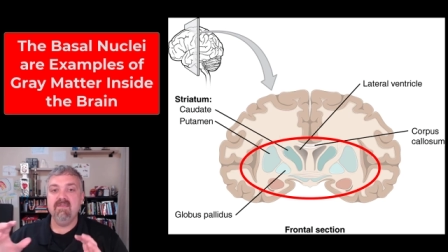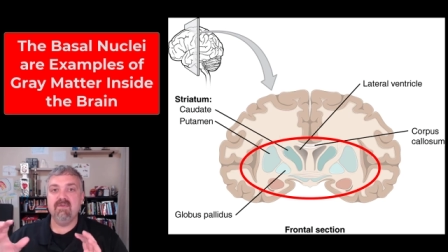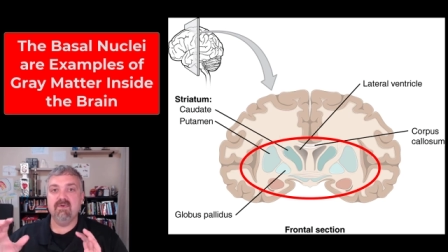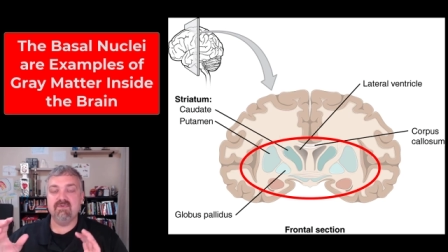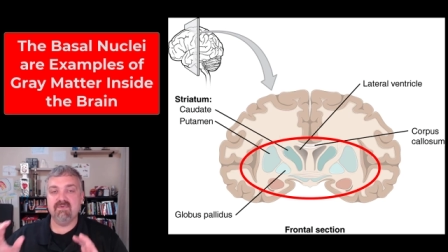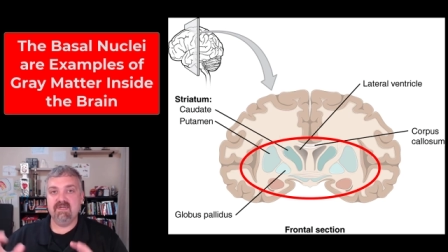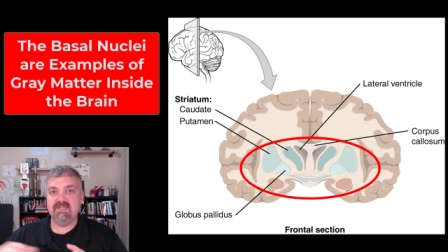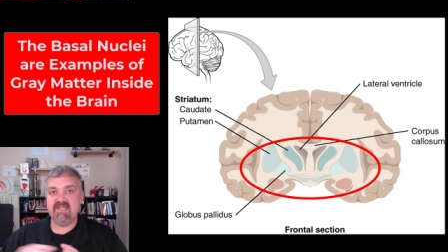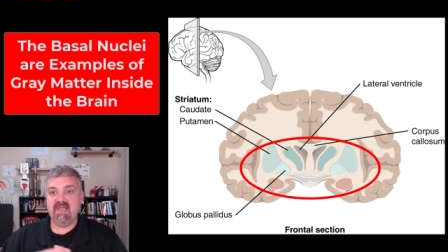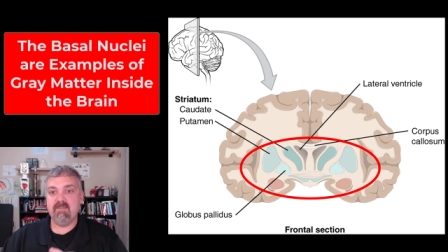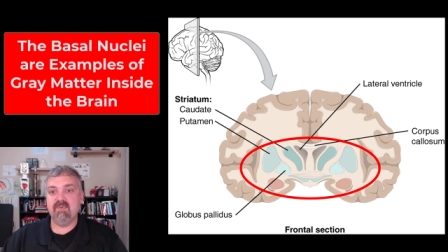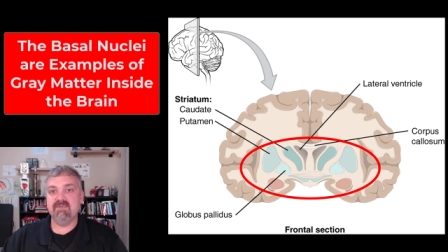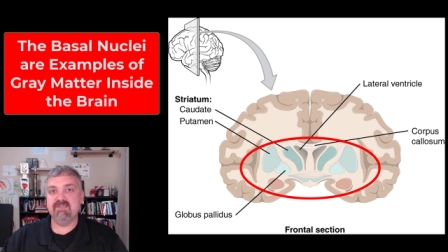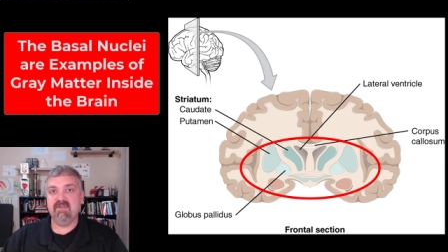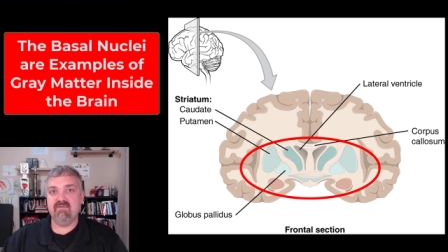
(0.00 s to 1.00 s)
Those are
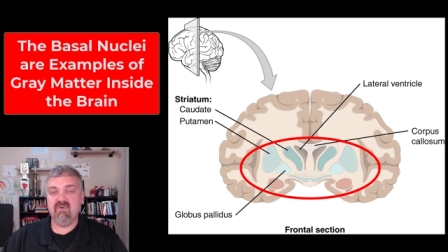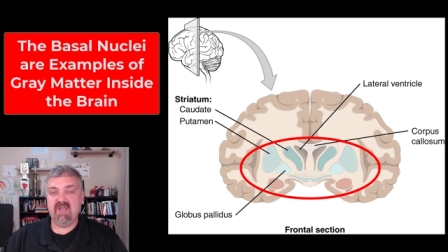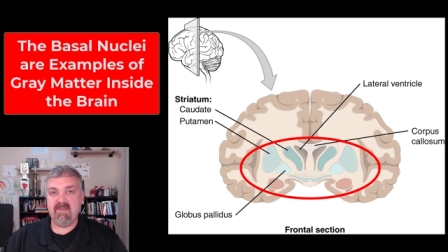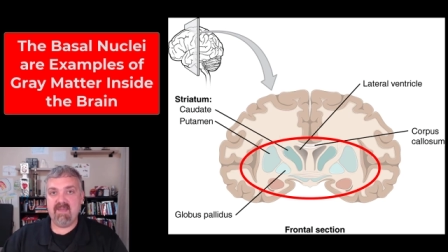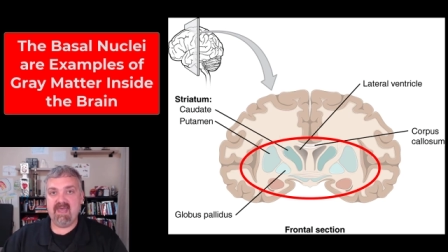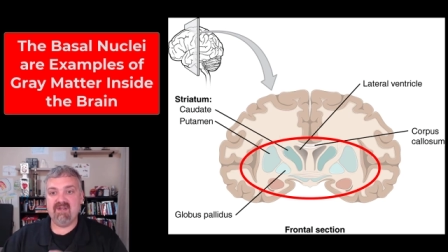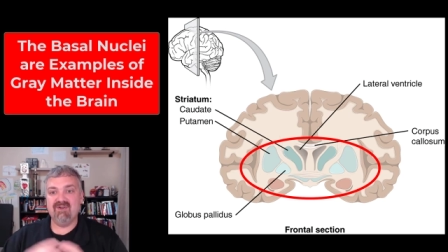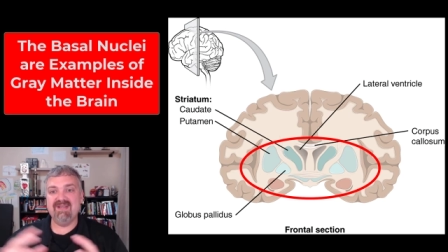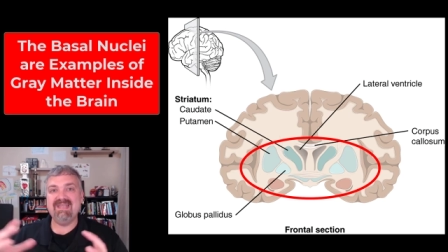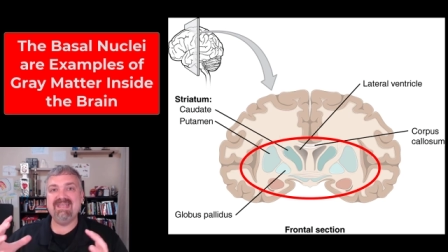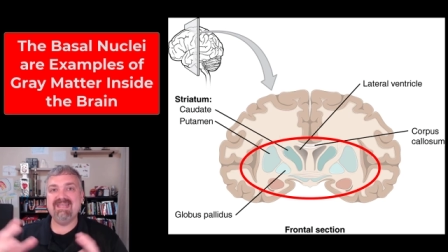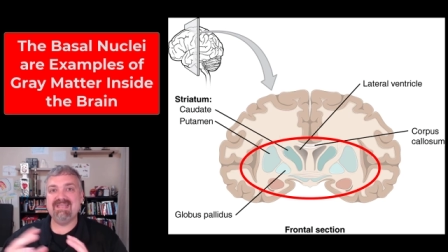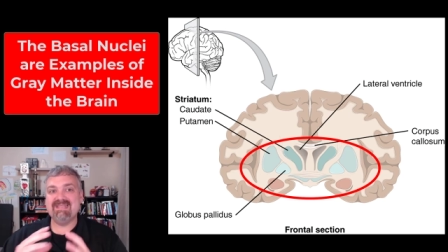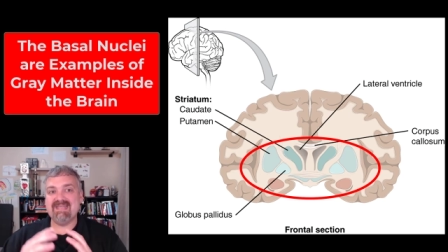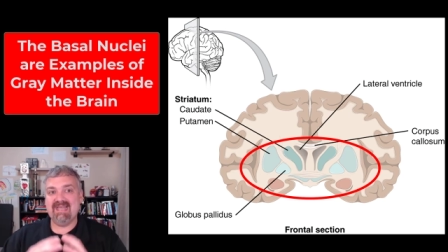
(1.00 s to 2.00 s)
examples of of gray matter
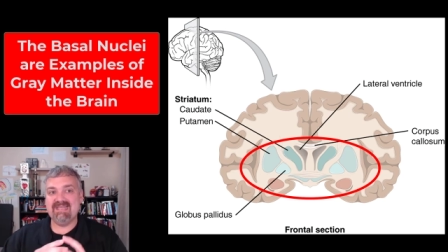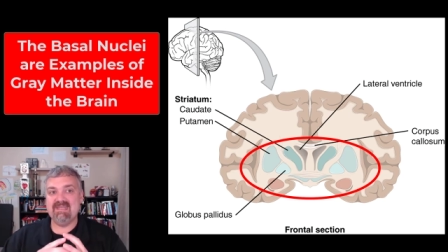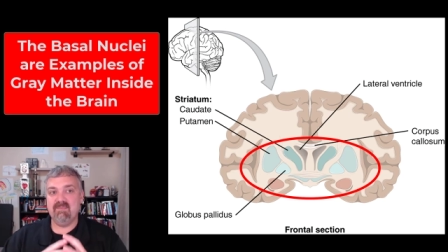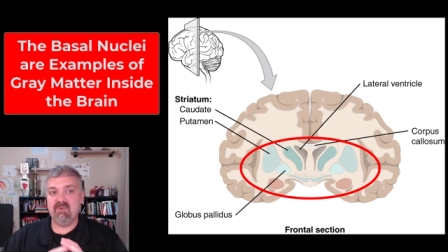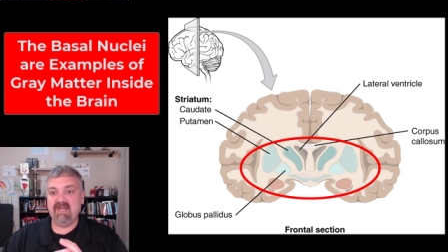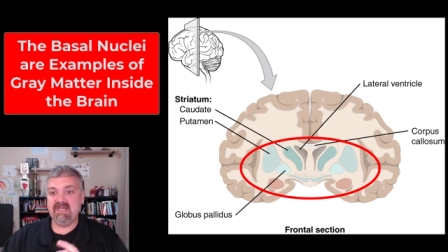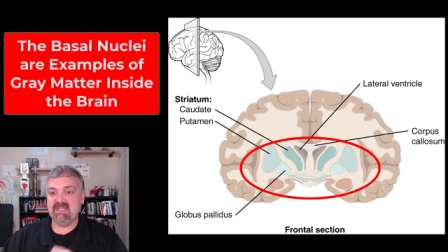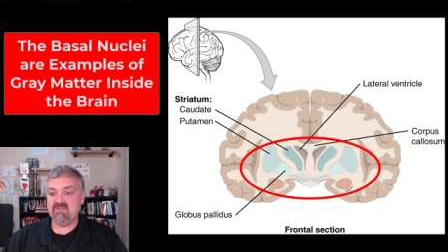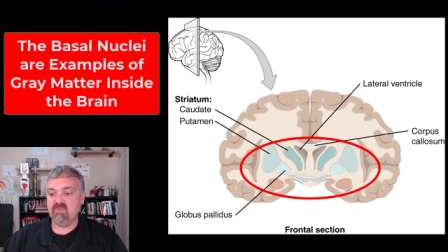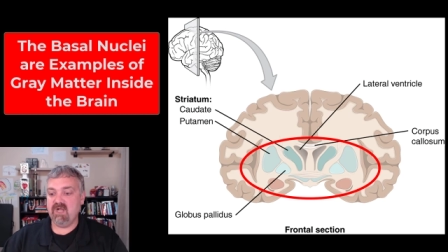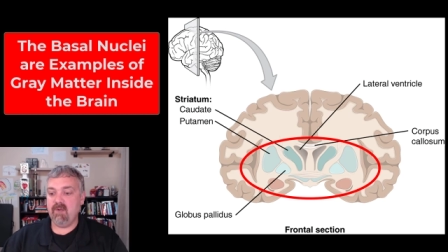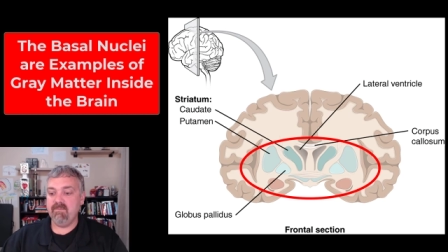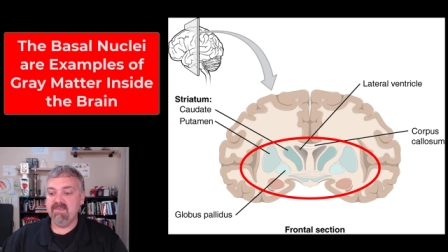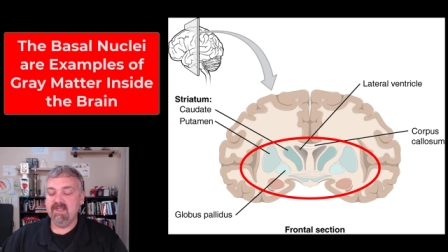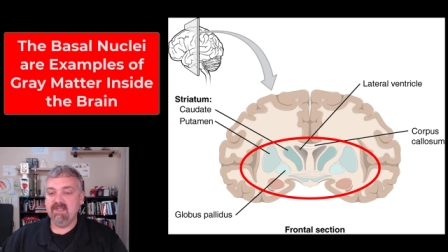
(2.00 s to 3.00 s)
inside the brain as
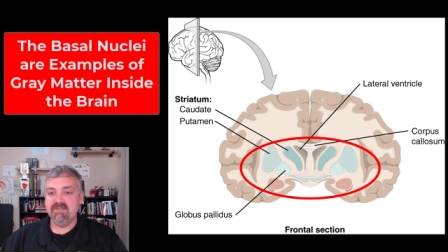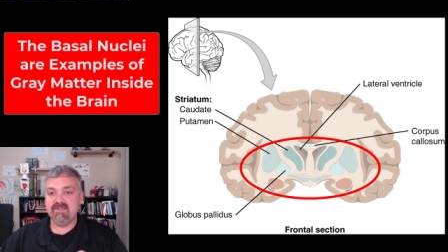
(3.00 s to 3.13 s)
well.